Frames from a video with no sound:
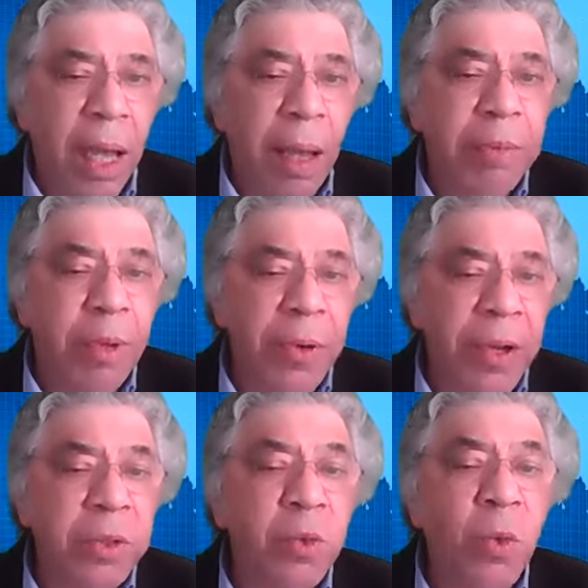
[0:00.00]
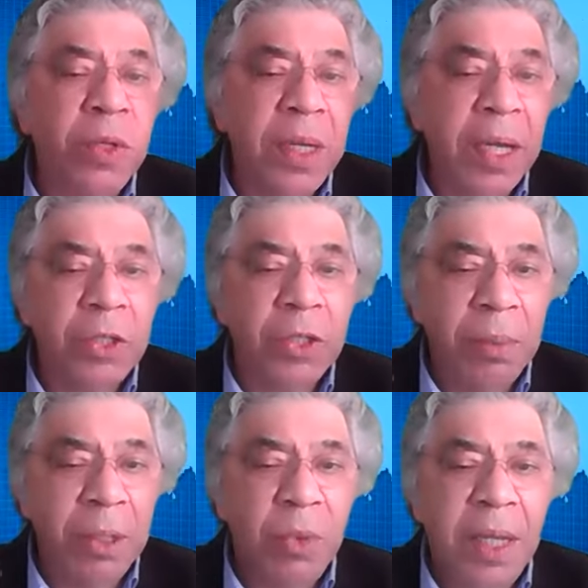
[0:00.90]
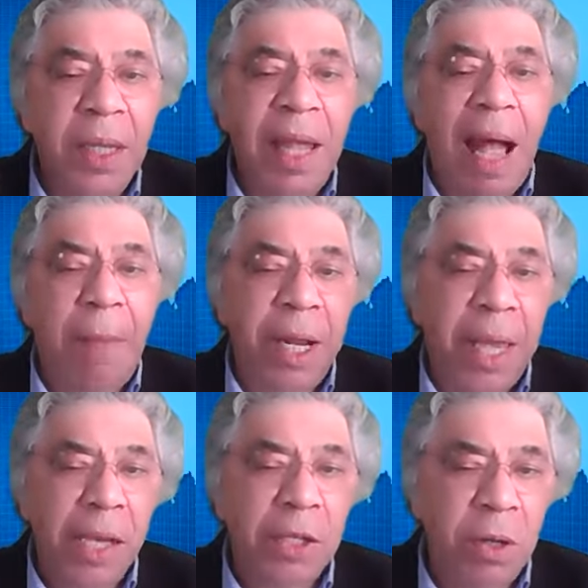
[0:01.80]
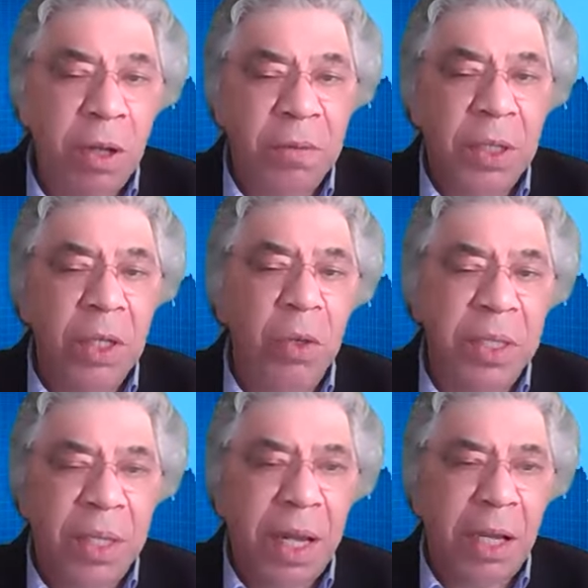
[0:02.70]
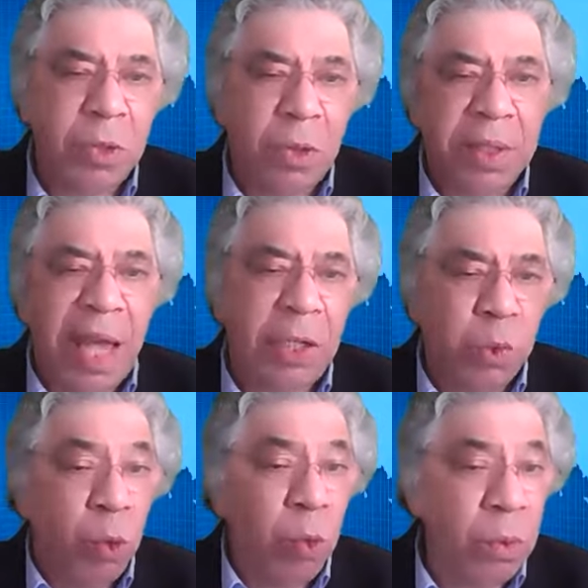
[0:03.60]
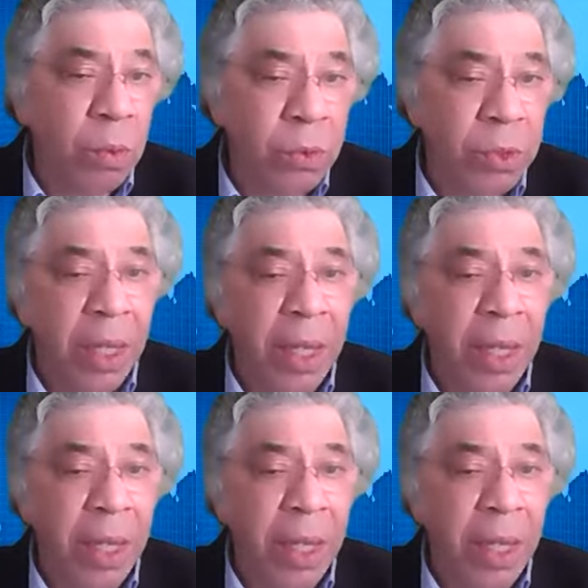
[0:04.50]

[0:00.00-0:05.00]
appropriate coordination between application of the new international tax rules